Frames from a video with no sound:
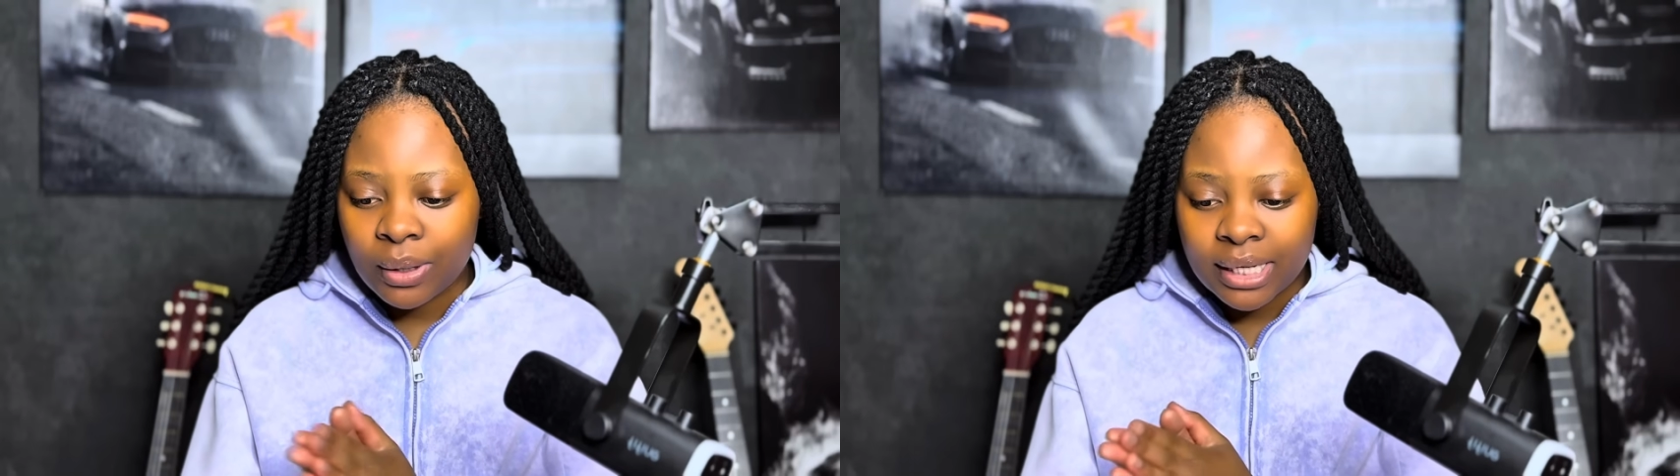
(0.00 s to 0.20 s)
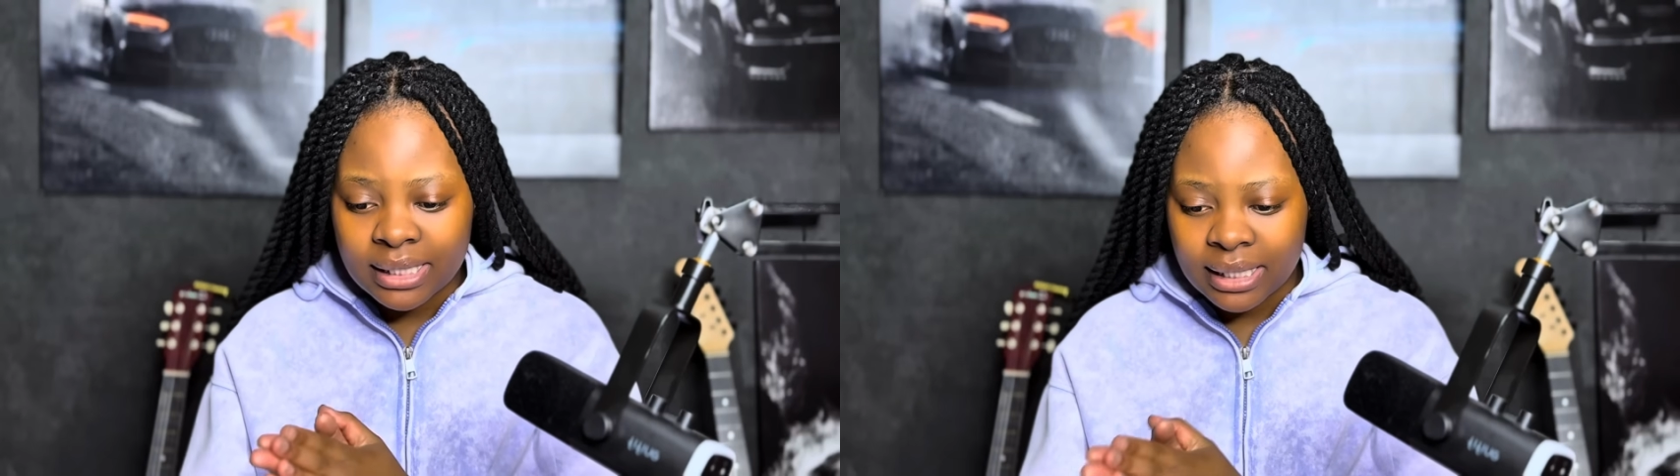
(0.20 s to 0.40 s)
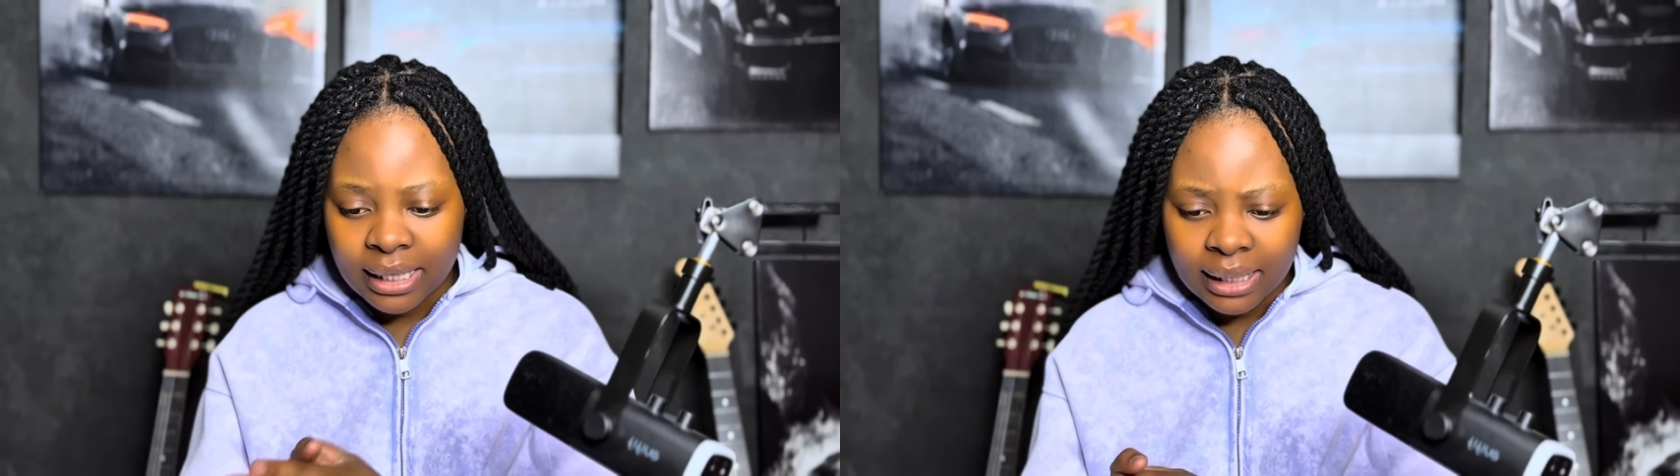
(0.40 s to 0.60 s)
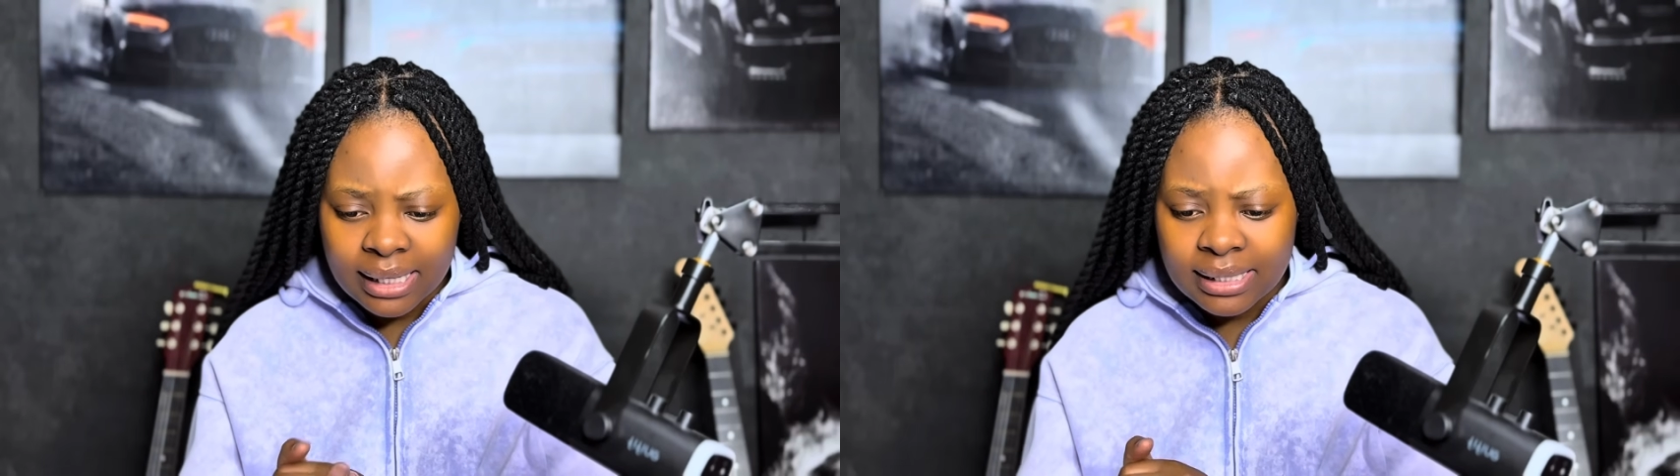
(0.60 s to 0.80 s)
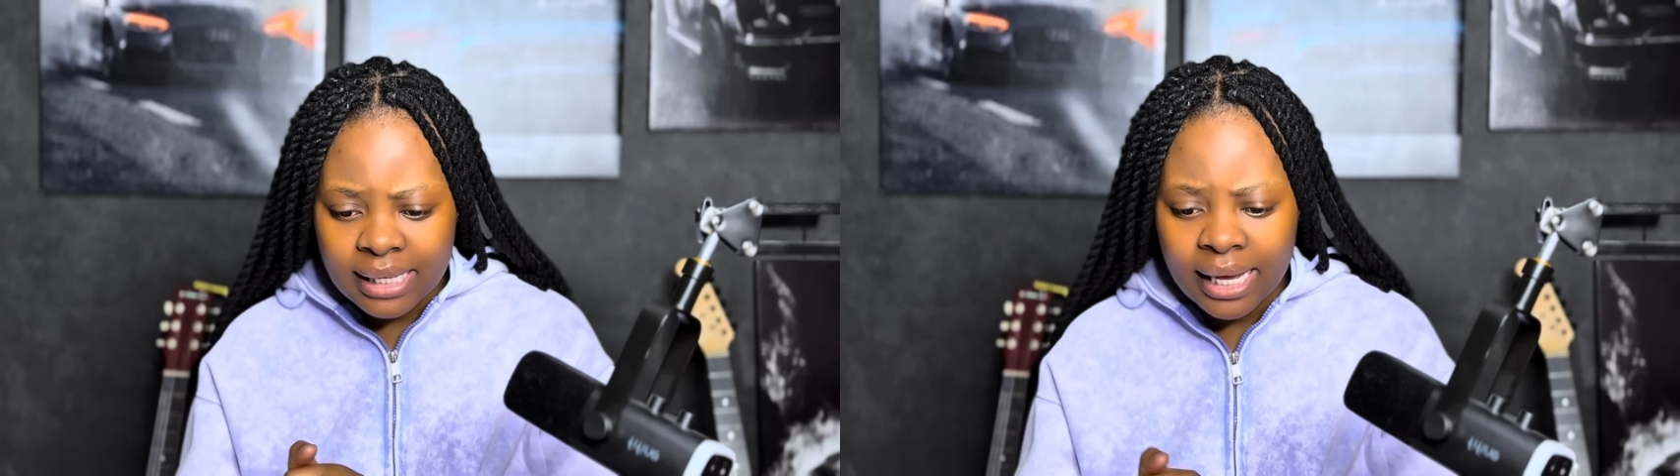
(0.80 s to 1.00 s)
hitting,
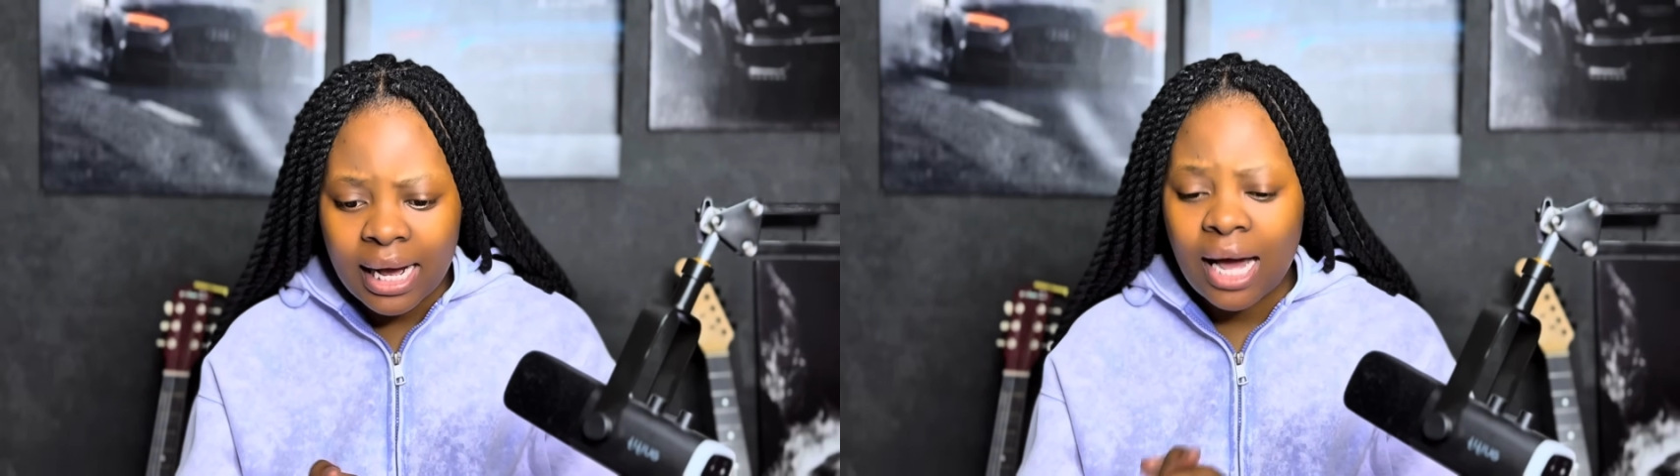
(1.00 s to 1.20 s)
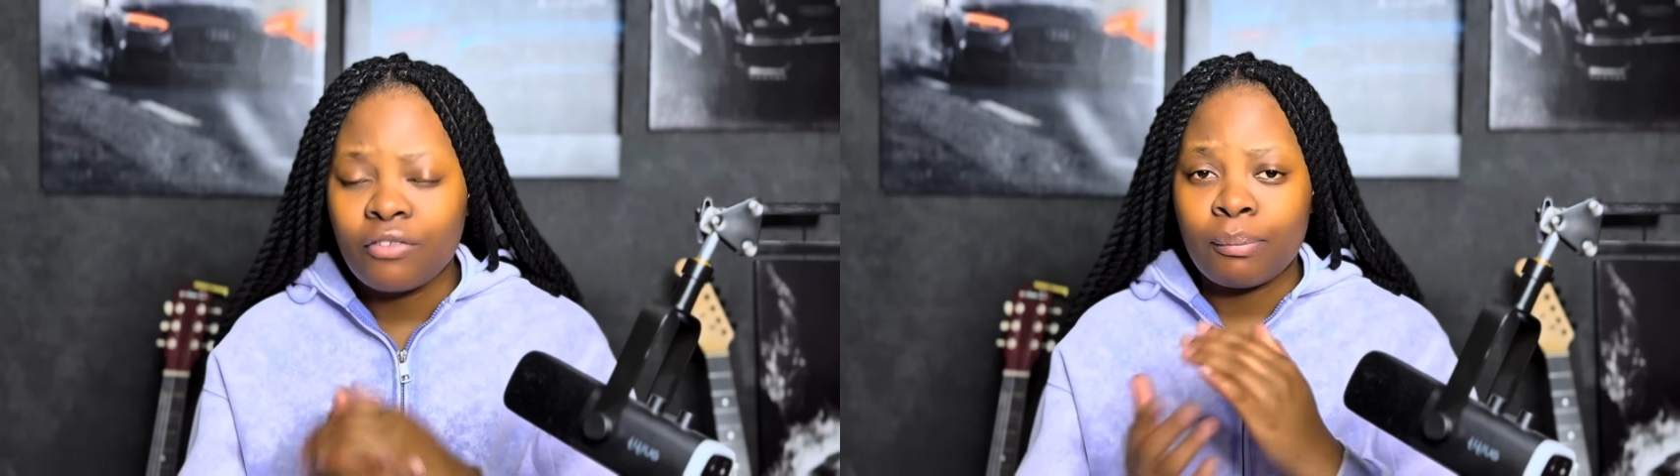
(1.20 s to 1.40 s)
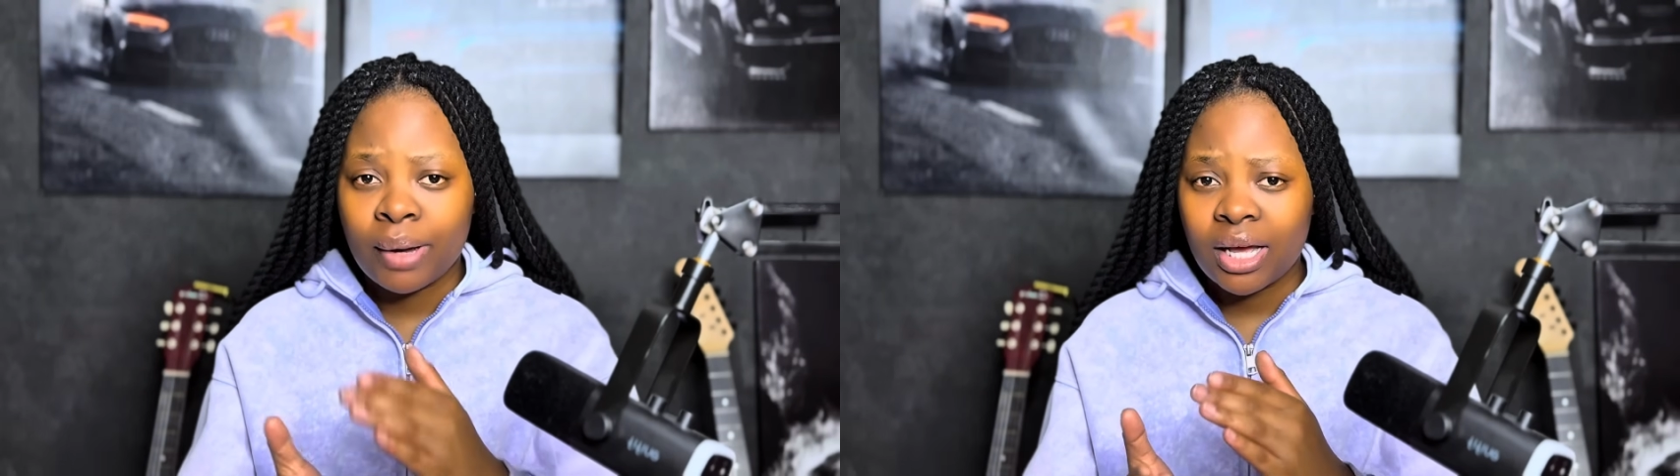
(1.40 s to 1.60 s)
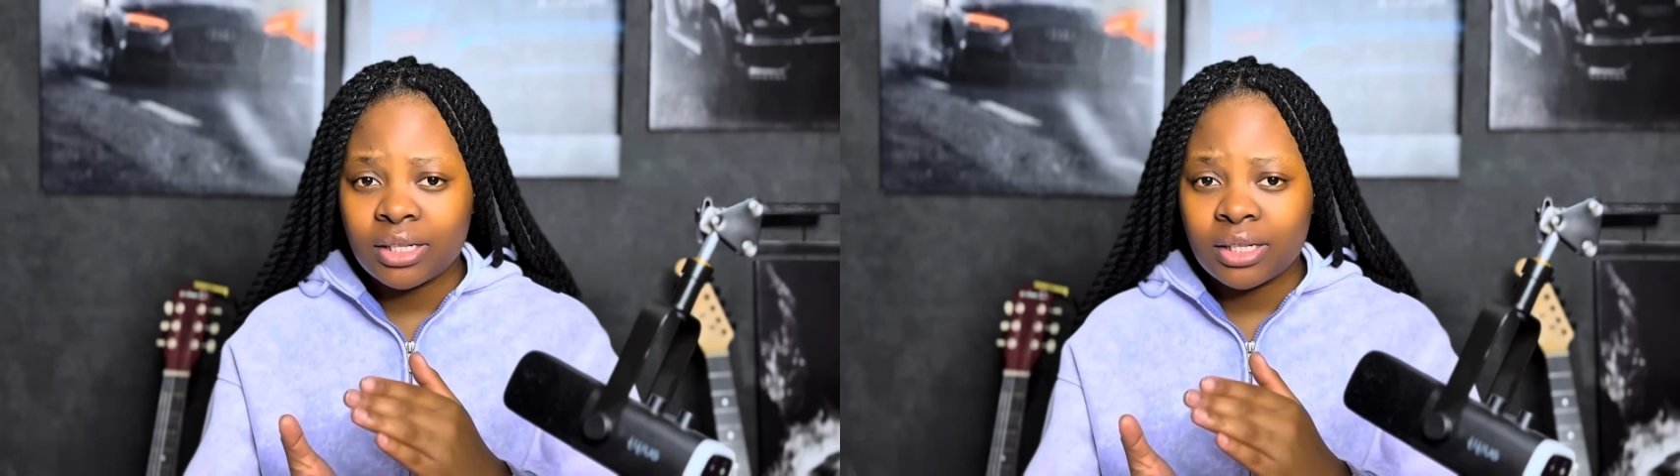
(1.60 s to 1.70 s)
let's say $100,